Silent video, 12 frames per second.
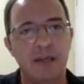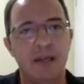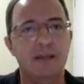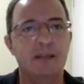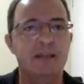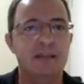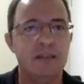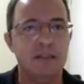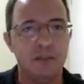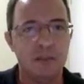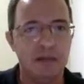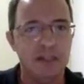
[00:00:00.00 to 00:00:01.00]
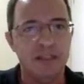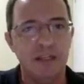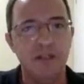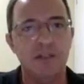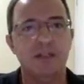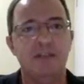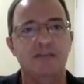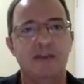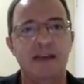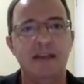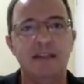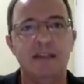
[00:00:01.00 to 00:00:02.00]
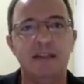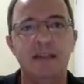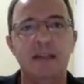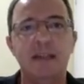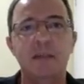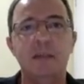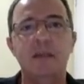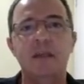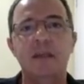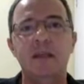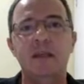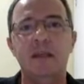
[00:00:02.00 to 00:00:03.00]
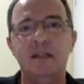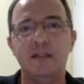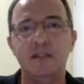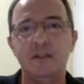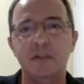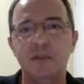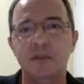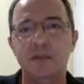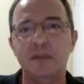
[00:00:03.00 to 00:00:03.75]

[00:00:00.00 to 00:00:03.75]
and this thermalization effect can be understood